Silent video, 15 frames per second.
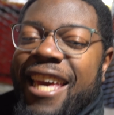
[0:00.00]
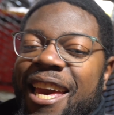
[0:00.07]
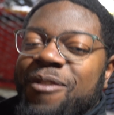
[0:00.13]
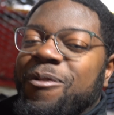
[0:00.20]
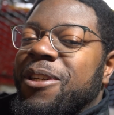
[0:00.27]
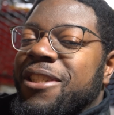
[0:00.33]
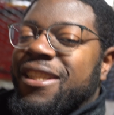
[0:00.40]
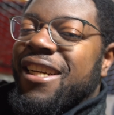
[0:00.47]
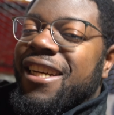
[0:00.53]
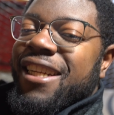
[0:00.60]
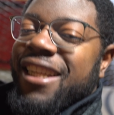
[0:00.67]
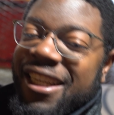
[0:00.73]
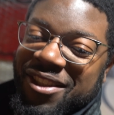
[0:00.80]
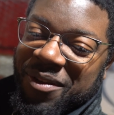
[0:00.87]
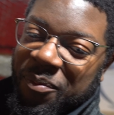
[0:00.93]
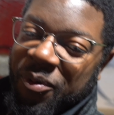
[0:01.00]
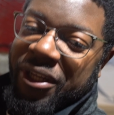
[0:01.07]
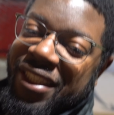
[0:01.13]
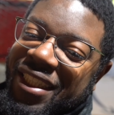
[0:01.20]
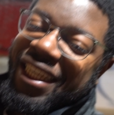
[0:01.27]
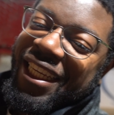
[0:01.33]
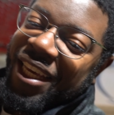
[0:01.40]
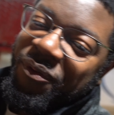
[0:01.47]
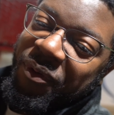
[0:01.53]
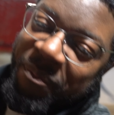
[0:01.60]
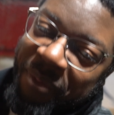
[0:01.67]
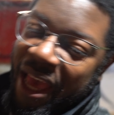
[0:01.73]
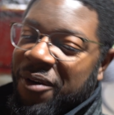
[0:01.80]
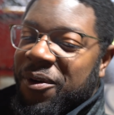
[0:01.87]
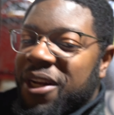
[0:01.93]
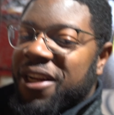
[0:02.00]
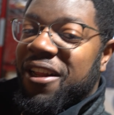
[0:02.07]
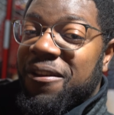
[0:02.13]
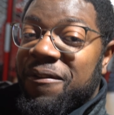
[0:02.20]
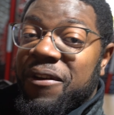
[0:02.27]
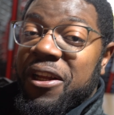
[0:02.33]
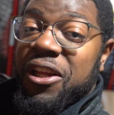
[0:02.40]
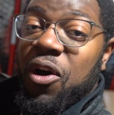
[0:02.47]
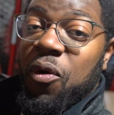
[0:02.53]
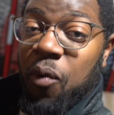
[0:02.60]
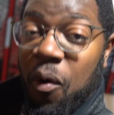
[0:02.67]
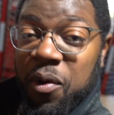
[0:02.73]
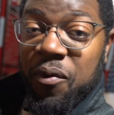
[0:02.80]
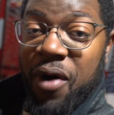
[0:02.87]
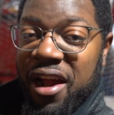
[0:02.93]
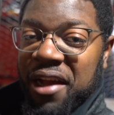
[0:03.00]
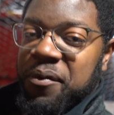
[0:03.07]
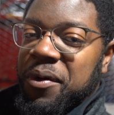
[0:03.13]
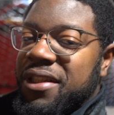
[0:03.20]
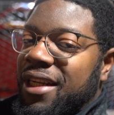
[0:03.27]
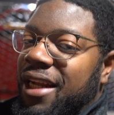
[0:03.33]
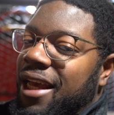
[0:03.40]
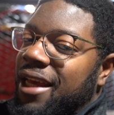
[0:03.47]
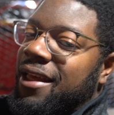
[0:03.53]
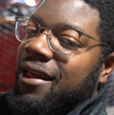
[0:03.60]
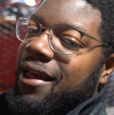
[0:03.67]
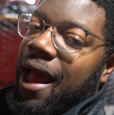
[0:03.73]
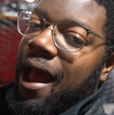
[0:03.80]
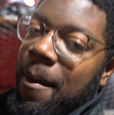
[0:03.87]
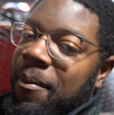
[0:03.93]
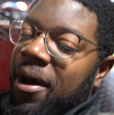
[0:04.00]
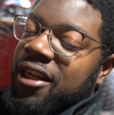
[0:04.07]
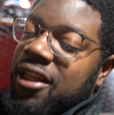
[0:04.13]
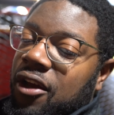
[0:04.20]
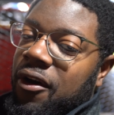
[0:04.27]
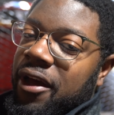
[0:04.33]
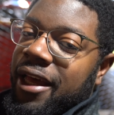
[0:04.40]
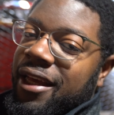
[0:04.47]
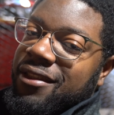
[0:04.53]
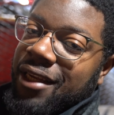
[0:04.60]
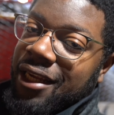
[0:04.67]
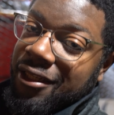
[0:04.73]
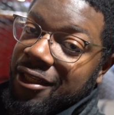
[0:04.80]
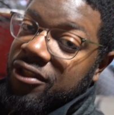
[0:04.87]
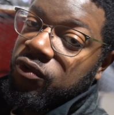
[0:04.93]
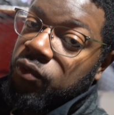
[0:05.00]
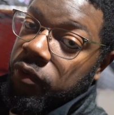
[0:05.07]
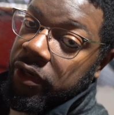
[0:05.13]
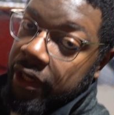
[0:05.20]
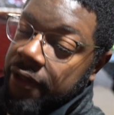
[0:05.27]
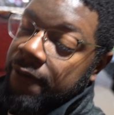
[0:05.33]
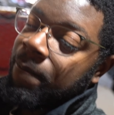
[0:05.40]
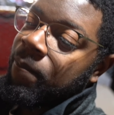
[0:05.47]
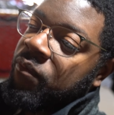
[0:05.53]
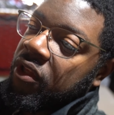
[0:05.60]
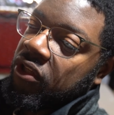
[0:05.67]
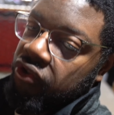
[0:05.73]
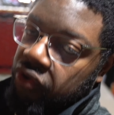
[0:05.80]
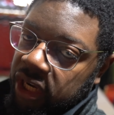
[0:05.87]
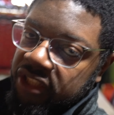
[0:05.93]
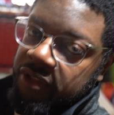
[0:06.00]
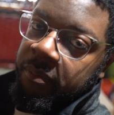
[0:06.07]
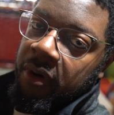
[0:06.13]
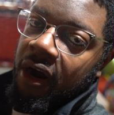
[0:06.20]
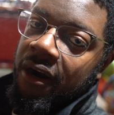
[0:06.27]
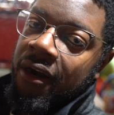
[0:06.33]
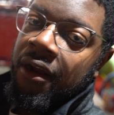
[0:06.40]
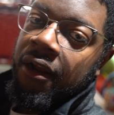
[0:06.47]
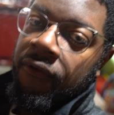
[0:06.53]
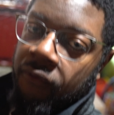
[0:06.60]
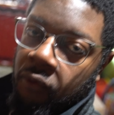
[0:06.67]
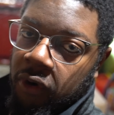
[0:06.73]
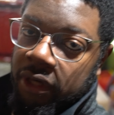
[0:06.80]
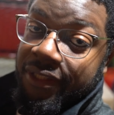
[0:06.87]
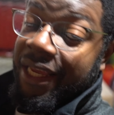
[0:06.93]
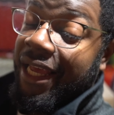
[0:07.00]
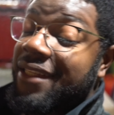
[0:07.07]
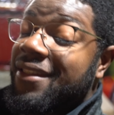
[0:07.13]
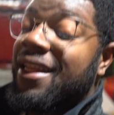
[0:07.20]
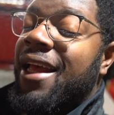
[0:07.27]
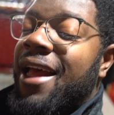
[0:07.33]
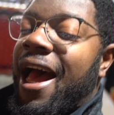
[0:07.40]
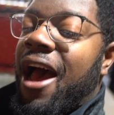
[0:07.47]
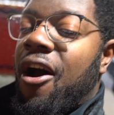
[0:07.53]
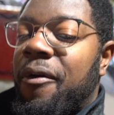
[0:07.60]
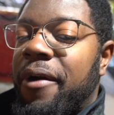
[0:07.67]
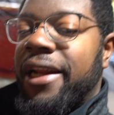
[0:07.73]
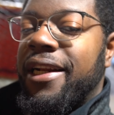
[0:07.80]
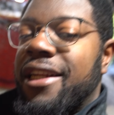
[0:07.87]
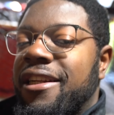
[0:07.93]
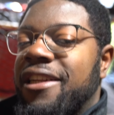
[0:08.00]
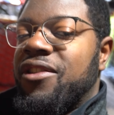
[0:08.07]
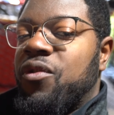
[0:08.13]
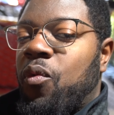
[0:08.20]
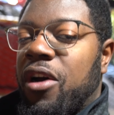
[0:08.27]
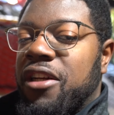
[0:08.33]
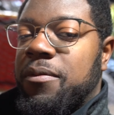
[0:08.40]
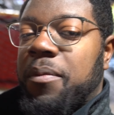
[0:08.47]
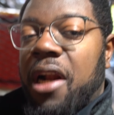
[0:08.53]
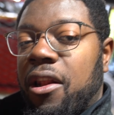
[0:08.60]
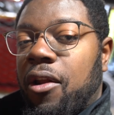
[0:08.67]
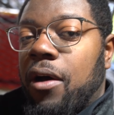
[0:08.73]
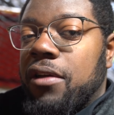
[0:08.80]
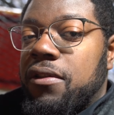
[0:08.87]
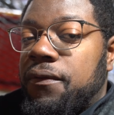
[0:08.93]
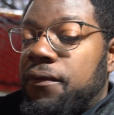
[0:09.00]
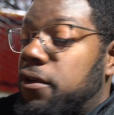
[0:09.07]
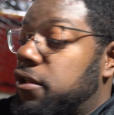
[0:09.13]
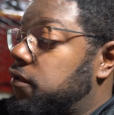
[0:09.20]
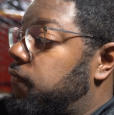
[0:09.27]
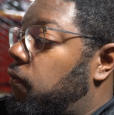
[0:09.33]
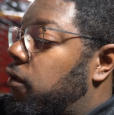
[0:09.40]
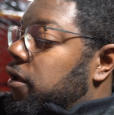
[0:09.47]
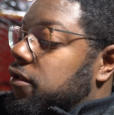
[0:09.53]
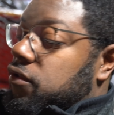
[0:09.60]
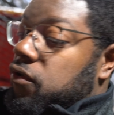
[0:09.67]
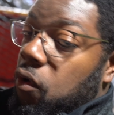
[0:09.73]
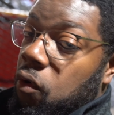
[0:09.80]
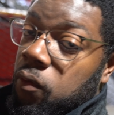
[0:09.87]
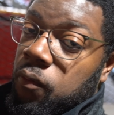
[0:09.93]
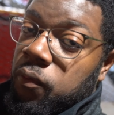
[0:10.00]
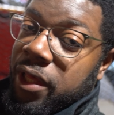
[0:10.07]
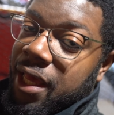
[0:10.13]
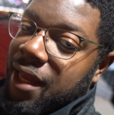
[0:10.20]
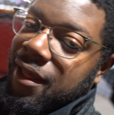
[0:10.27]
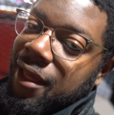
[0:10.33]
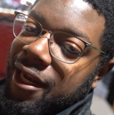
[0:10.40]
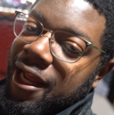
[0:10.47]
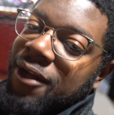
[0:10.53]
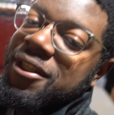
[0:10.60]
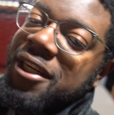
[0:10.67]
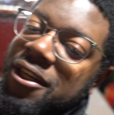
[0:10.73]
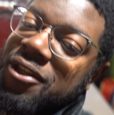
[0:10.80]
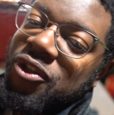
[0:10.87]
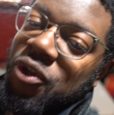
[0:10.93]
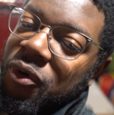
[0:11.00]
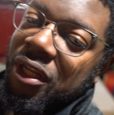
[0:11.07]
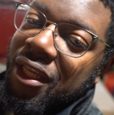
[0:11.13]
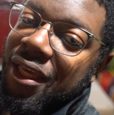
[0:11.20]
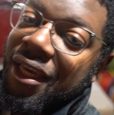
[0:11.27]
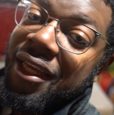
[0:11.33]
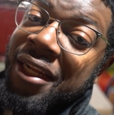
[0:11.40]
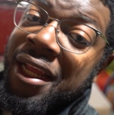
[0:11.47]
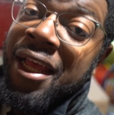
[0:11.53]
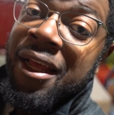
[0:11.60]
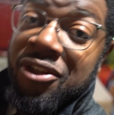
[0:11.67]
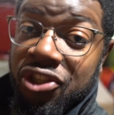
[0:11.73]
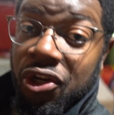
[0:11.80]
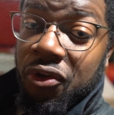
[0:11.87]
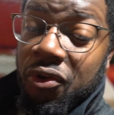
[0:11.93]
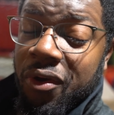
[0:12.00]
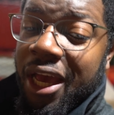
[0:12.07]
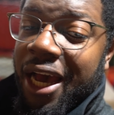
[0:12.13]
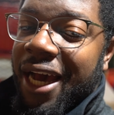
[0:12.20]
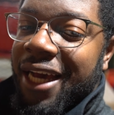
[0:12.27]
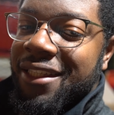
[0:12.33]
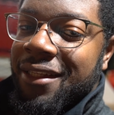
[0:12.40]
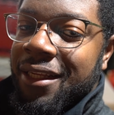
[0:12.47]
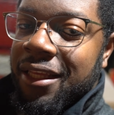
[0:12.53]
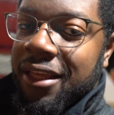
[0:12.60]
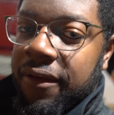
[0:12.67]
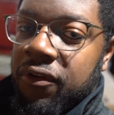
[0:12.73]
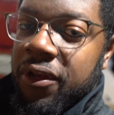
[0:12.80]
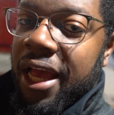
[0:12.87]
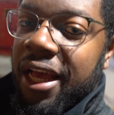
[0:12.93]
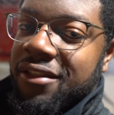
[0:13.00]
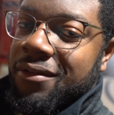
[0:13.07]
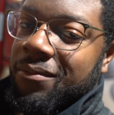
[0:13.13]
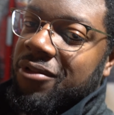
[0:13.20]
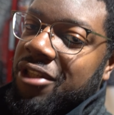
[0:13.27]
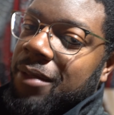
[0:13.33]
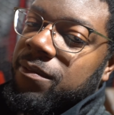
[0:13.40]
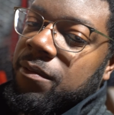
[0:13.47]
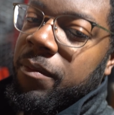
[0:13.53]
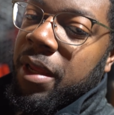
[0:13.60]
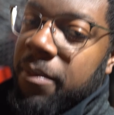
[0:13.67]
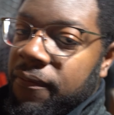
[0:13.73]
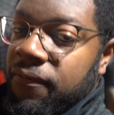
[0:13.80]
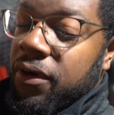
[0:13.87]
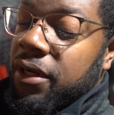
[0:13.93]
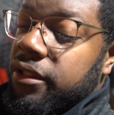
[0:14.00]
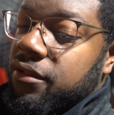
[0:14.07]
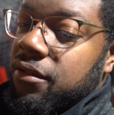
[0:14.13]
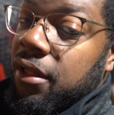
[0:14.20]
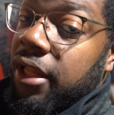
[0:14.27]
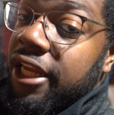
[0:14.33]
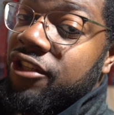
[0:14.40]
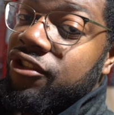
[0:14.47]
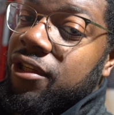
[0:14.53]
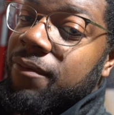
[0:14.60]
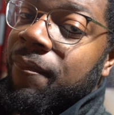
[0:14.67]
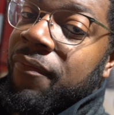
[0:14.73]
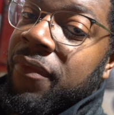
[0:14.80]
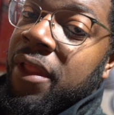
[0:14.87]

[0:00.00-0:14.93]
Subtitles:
gang, what's good? It's your boy GK. We back with another video. What we rocking with today, I'm about to go ahead and take this rear stress bar for a test. I already did this once, but I lost the footage for it, so we got to get out there, do it again, show you guys, give you guys some tips maybe for installation,